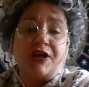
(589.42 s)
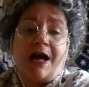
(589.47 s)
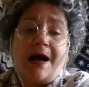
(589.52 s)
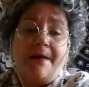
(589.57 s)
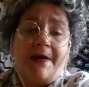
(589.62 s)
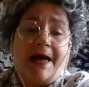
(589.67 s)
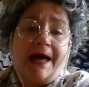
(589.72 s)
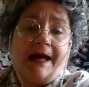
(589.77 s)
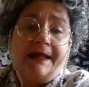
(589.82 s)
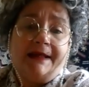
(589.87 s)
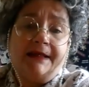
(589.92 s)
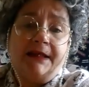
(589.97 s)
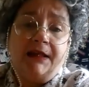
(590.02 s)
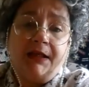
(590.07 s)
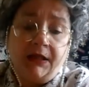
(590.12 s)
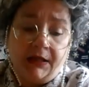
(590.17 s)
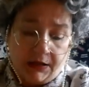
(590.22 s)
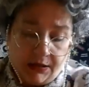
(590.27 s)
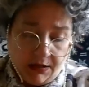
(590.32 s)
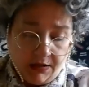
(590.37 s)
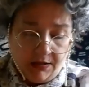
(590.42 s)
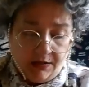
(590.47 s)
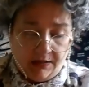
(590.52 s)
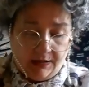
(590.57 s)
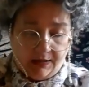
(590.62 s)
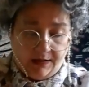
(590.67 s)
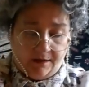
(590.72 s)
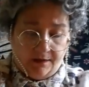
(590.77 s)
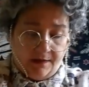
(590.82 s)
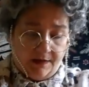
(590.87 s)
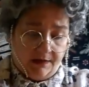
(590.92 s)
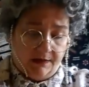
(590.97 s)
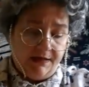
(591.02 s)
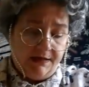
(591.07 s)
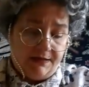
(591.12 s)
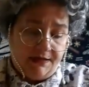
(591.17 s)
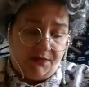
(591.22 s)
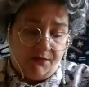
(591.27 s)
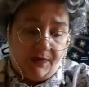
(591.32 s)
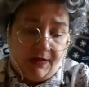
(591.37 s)
jam it in, like that.
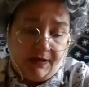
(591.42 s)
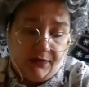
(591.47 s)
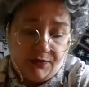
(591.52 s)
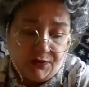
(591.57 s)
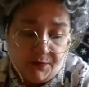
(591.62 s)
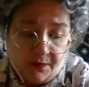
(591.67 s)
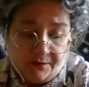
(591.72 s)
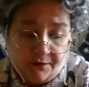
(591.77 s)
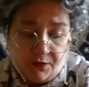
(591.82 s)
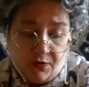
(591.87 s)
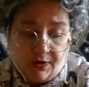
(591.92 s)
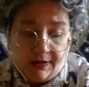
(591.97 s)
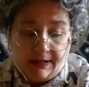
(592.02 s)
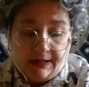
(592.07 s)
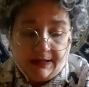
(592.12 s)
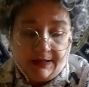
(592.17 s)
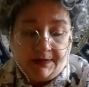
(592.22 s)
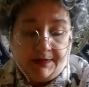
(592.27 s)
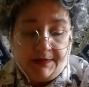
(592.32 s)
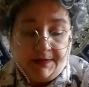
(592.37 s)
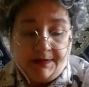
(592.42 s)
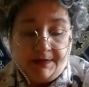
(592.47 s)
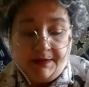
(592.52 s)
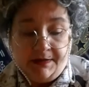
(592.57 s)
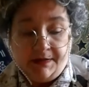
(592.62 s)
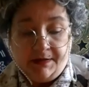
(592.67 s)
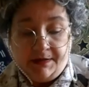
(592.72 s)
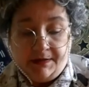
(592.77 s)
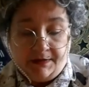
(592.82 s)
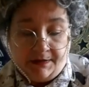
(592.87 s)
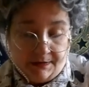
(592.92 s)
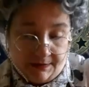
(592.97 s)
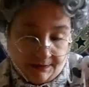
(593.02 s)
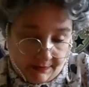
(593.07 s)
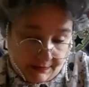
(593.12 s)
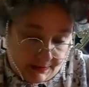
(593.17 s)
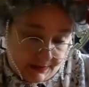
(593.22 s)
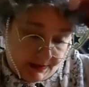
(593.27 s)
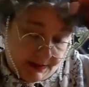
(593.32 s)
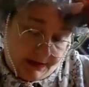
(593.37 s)
Let's see what else I've got here,
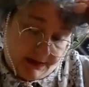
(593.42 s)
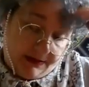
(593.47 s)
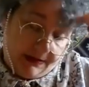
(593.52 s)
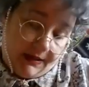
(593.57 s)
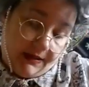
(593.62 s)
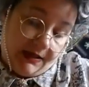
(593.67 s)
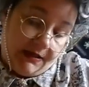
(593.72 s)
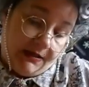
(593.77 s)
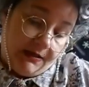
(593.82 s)
let's see.